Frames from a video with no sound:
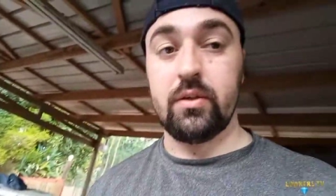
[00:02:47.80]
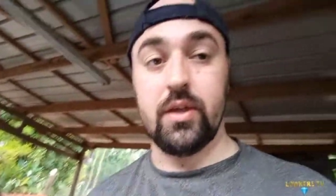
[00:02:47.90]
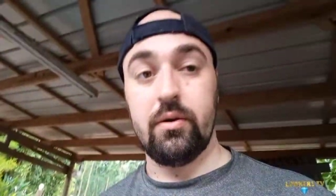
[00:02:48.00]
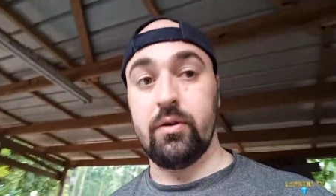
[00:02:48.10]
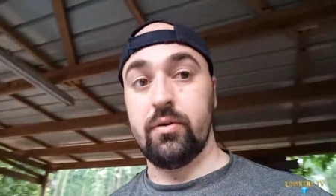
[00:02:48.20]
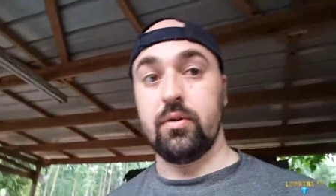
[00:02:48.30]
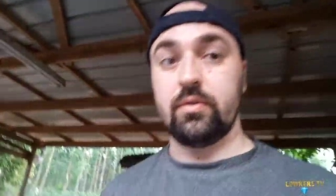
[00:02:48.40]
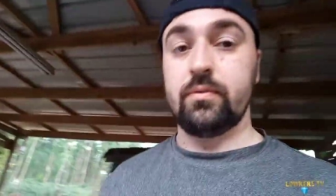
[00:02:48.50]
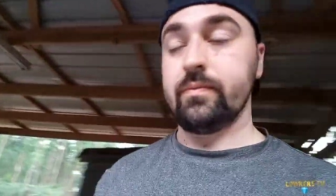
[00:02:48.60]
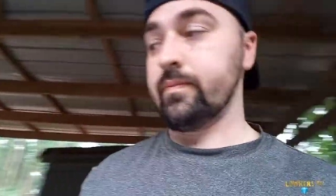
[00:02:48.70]
carry on.
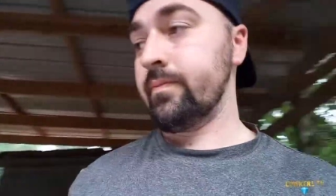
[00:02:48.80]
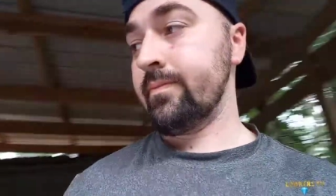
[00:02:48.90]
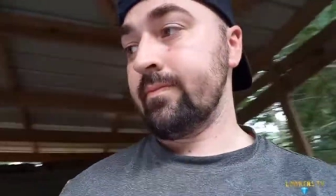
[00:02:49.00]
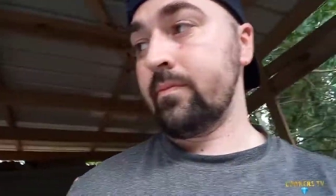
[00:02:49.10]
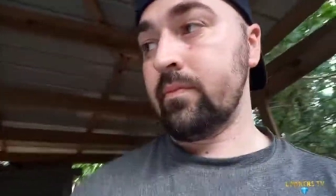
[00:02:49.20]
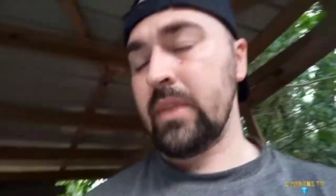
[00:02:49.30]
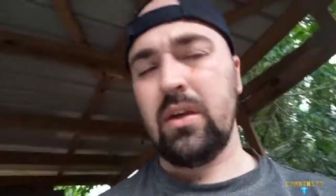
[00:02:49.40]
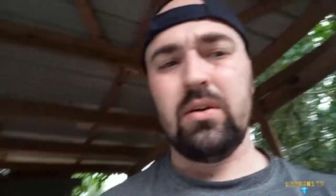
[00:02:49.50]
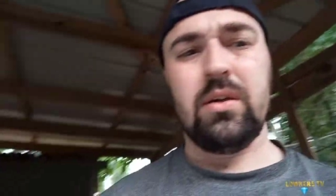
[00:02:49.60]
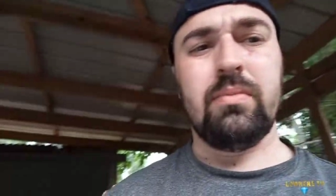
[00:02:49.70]

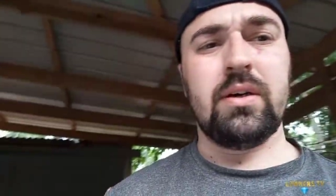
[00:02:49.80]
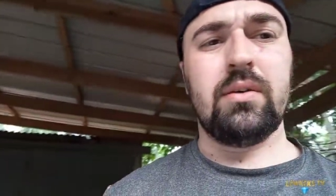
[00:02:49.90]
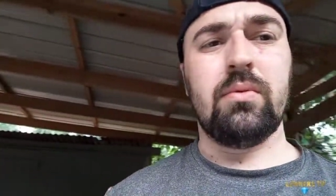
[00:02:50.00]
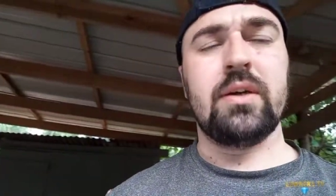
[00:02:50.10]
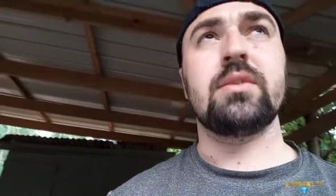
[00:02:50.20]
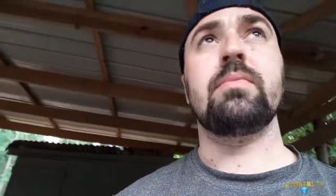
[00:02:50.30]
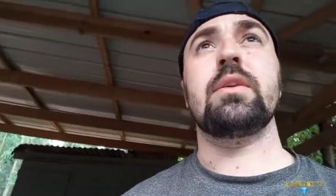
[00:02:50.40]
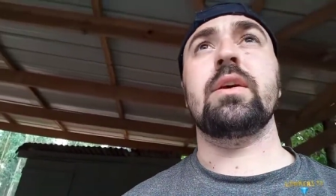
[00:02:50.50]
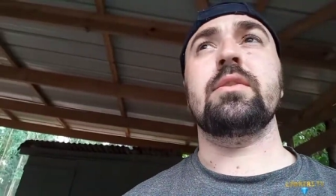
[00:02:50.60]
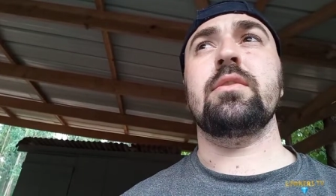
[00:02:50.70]
Oh yeah, by the way, it's a bit
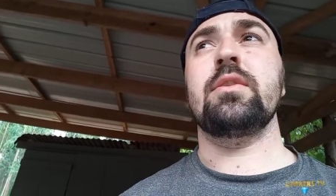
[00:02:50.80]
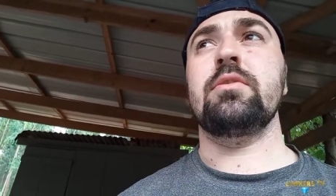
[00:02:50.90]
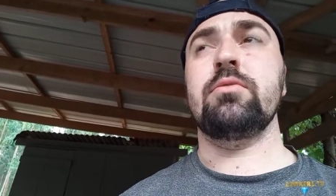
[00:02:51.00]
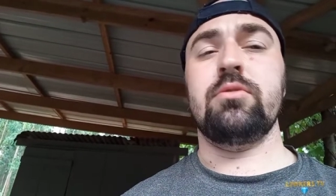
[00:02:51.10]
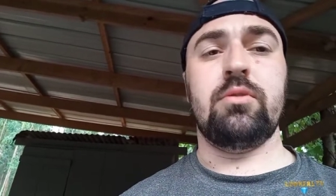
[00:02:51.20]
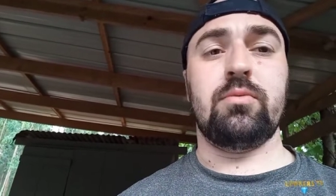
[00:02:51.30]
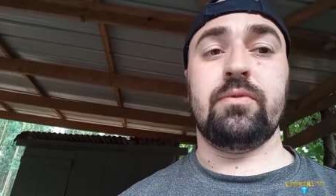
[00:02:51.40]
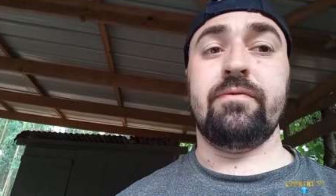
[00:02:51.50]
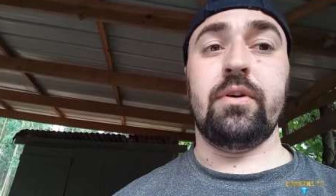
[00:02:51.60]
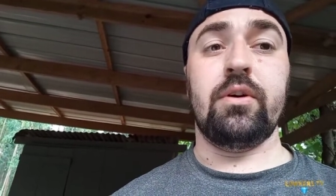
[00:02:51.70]
later than usual. It was
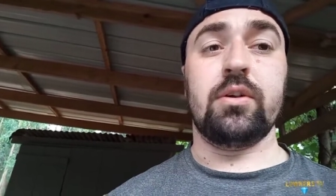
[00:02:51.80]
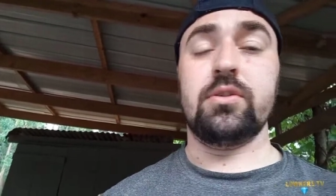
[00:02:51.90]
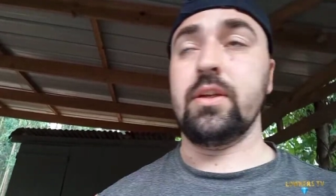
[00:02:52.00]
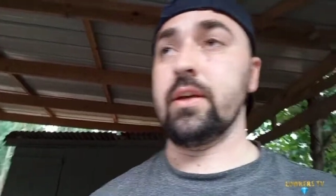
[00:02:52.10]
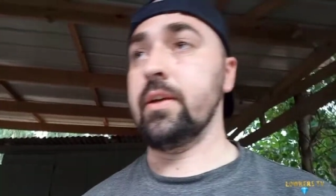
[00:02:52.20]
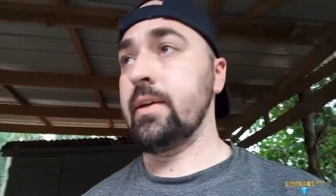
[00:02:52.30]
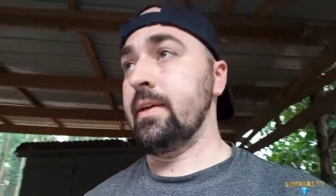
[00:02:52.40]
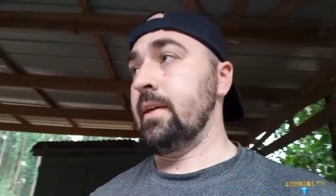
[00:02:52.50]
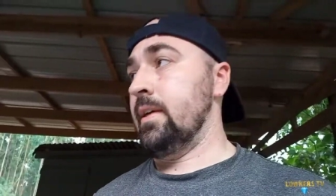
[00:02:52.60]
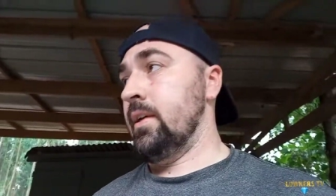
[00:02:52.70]
very hot today.
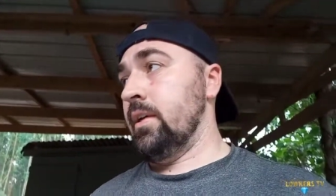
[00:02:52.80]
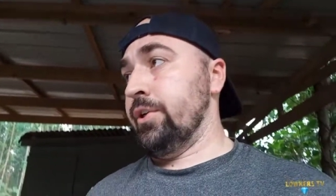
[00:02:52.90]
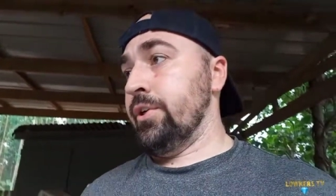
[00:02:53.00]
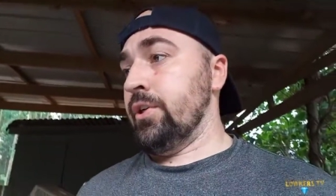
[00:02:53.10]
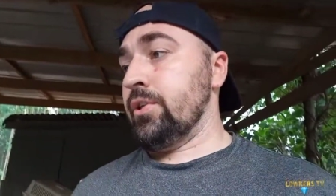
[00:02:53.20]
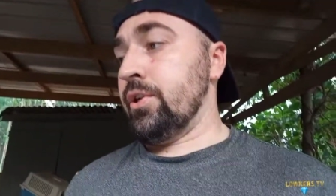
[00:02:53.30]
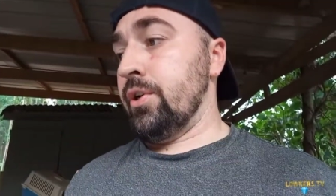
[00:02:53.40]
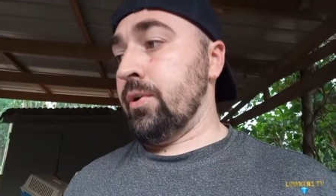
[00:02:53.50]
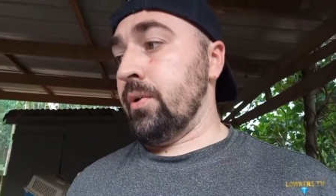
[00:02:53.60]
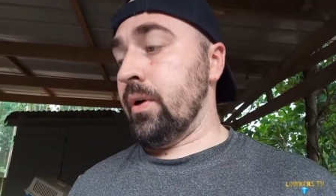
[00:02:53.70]

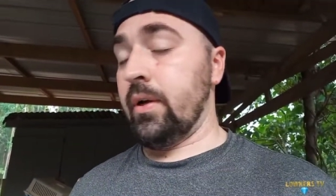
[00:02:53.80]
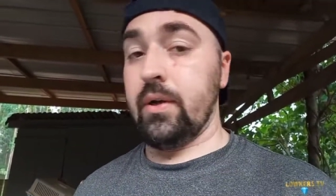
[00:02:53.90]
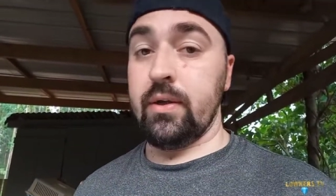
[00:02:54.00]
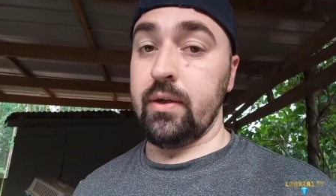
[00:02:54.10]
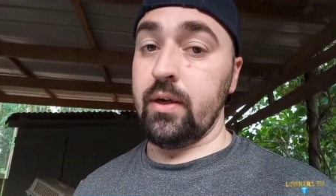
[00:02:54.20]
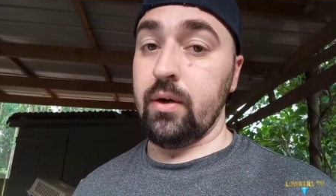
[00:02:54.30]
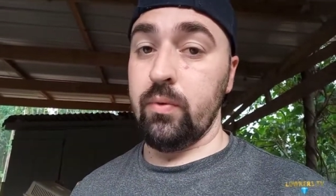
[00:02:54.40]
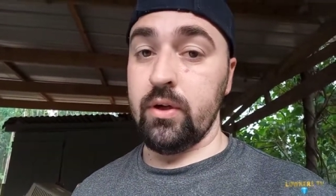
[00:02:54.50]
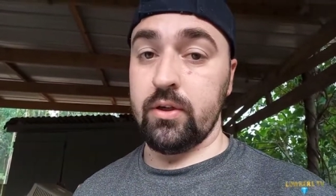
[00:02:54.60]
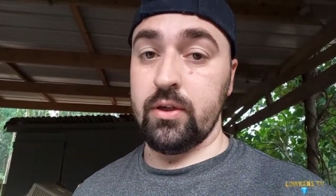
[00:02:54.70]
So yeah, we're
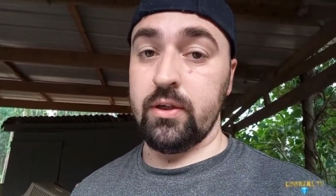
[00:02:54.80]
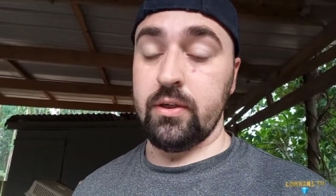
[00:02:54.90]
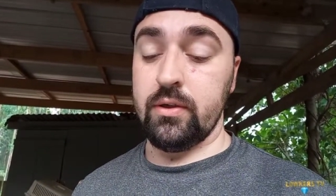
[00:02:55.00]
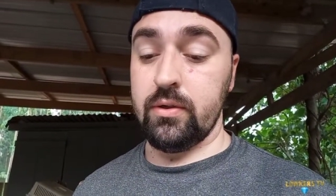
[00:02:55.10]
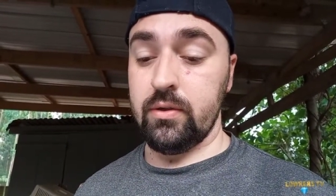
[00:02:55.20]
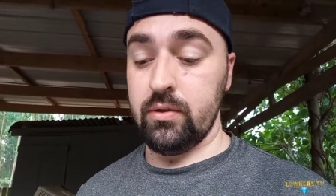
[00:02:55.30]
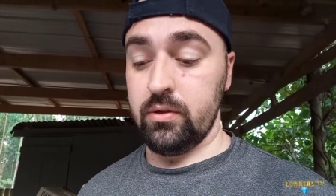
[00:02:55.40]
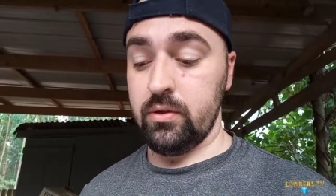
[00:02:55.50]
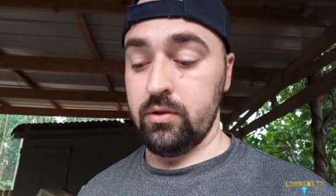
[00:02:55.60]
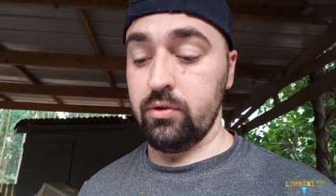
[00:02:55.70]
not gonna
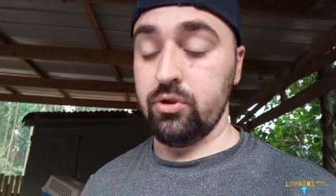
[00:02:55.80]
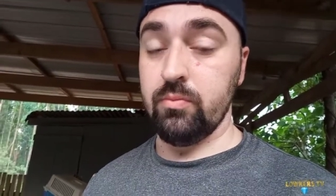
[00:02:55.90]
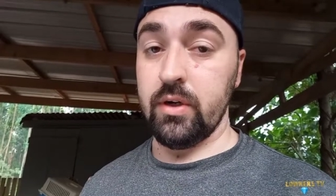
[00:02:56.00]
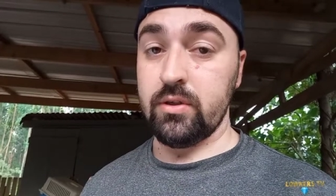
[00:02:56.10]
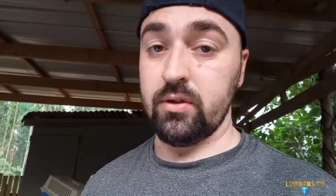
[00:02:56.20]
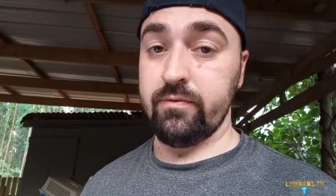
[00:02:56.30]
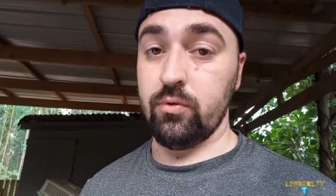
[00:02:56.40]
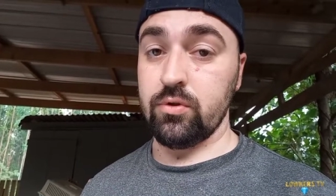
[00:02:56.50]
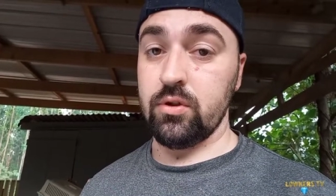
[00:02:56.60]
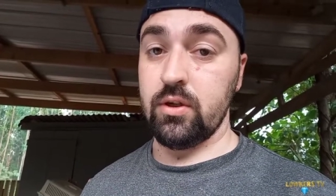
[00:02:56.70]
do too much,
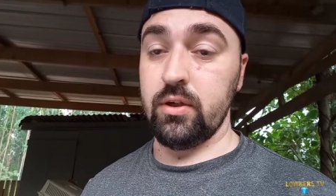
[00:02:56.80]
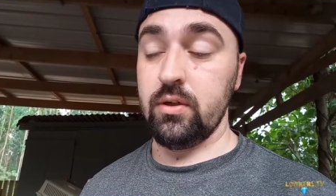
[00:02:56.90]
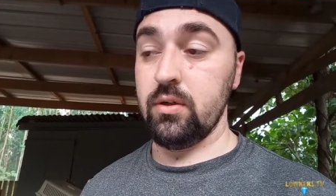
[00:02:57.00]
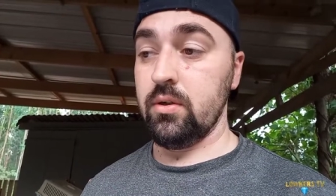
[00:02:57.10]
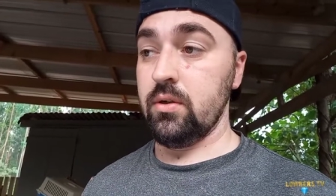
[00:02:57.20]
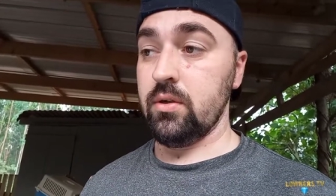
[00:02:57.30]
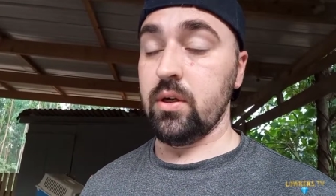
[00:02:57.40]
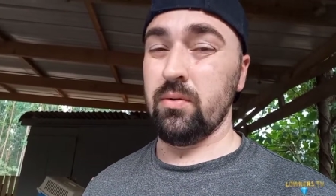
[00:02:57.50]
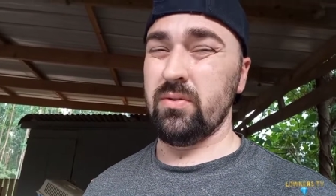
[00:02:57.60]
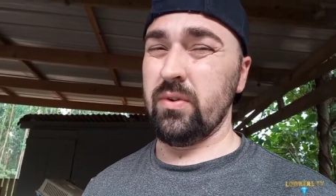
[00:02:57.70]
unfortunately. I
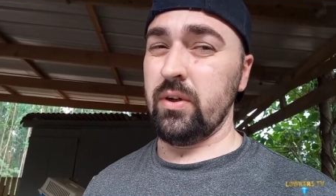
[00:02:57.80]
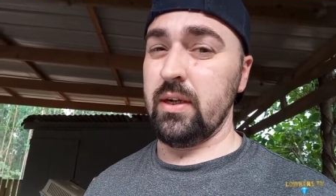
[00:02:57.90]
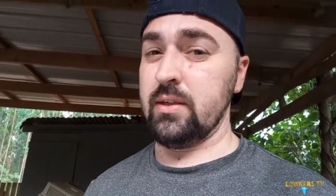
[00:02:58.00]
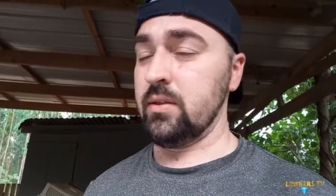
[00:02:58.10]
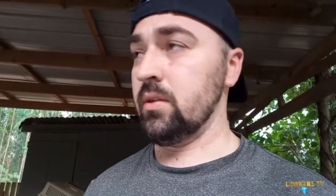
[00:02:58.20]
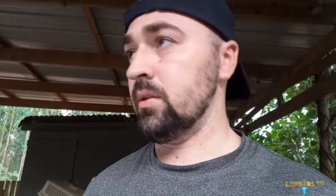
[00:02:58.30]
was very lazy.